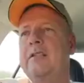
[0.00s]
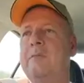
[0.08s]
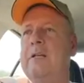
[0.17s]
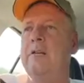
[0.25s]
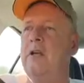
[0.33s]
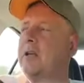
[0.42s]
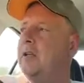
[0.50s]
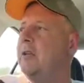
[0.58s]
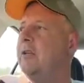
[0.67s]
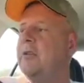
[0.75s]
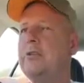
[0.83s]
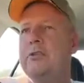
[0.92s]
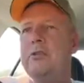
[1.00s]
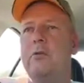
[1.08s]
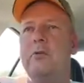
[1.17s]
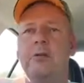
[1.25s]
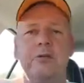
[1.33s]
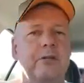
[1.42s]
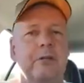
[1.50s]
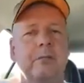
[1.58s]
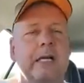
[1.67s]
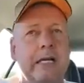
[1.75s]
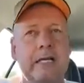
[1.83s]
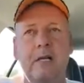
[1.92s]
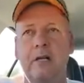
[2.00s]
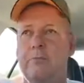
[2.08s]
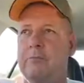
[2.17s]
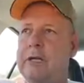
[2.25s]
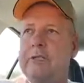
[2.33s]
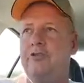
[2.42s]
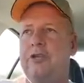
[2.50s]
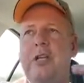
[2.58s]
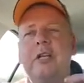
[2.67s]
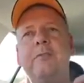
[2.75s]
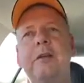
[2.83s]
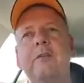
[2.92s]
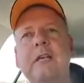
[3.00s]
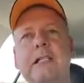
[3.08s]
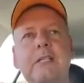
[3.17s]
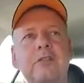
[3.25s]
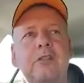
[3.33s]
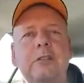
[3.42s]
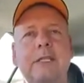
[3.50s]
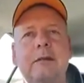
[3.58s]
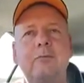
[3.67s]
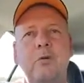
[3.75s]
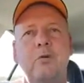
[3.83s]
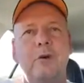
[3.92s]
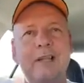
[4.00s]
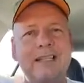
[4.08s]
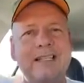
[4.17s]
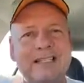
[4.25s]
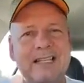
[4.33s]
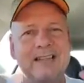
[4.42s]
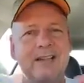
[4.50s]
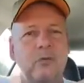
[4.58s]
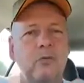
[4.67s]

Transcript: mean, you can go to the store and you can buy branched chain amino acids all day, but what is in there?